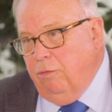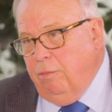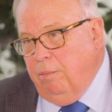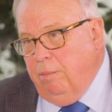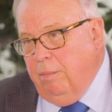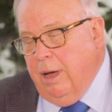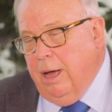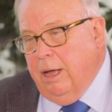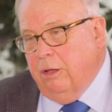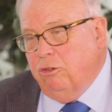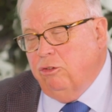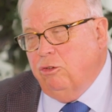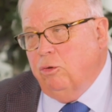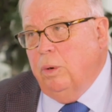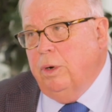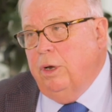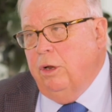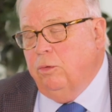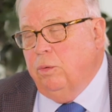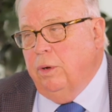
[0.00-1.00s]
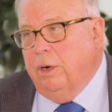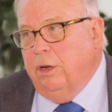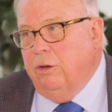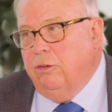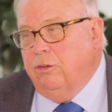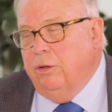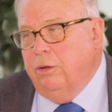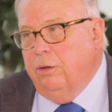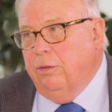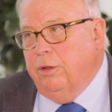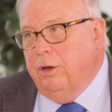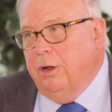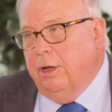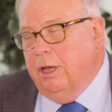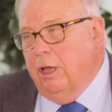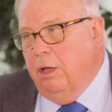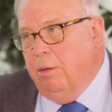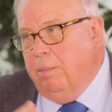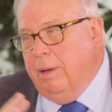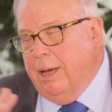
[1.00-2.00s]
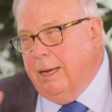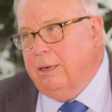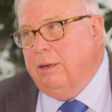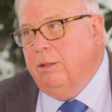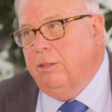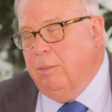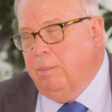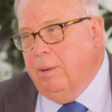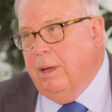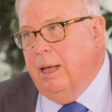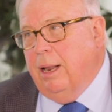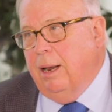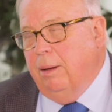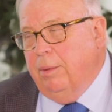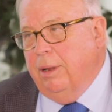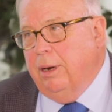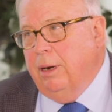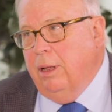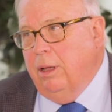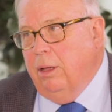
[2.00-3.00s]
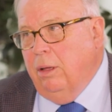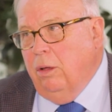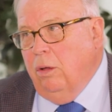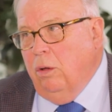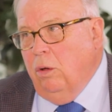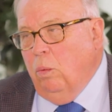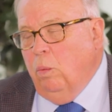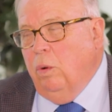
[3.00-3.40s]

March 2022 that I go back to the parliament yeah.